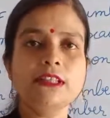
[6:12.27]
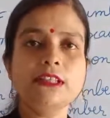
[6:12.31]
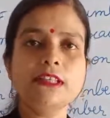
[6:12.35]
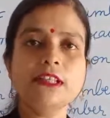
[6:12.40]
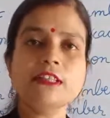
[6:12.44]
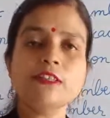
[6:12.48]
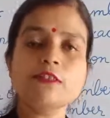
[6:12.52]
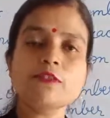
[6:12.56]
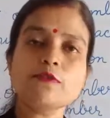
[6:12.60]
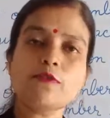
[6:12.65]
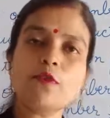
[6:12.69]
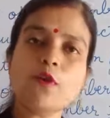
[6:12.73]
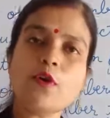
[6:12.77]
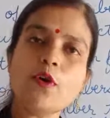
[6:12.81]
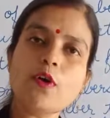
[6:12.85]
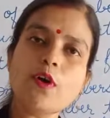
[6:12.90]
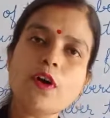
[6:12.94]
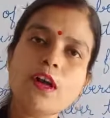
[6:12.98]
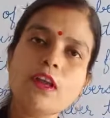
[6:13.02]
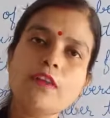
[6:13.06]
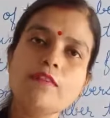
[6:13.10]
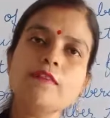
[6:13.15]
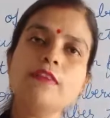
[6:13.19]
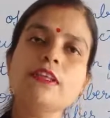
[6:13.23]
is
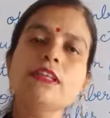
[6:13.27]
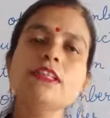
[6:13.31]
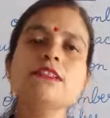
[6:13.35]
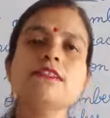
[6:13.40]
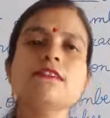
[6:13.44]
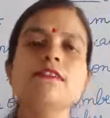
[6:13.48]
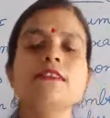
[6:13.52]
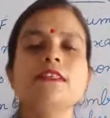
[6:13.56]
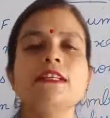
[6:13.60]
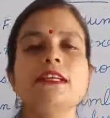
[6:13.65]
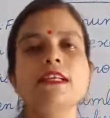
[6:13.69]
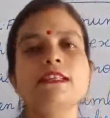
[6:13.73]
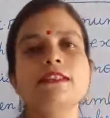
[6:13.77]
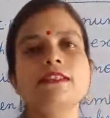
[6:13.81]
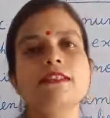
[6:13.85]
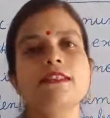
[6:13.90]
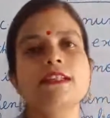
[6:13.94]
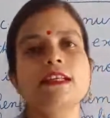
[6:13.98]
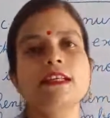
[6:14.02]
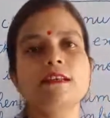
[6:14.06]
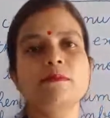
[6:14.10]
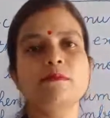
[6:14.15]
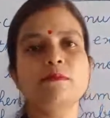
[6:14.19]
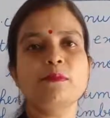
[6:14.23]
always less
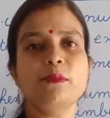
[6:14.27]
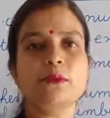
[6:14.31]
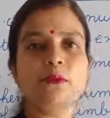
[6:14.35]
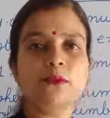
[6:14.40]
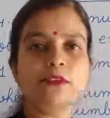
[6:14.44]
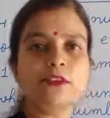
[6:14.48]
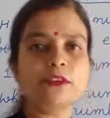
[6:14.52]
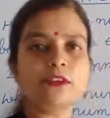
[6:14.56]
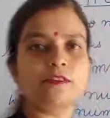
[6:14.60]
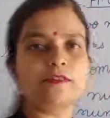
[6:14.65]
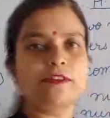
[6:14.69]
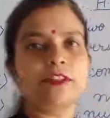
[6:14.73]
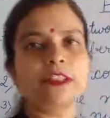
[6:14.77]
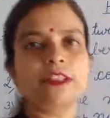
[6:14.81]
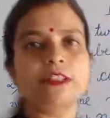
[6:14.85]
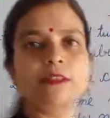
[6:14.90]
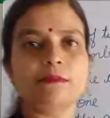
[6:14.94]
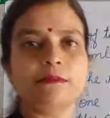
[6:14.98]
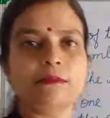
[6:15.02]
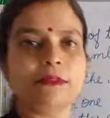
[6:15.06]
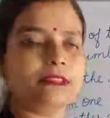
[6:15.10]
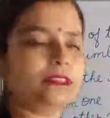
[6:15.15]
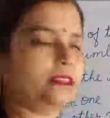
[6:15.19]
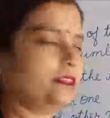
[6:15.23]
than both of the number.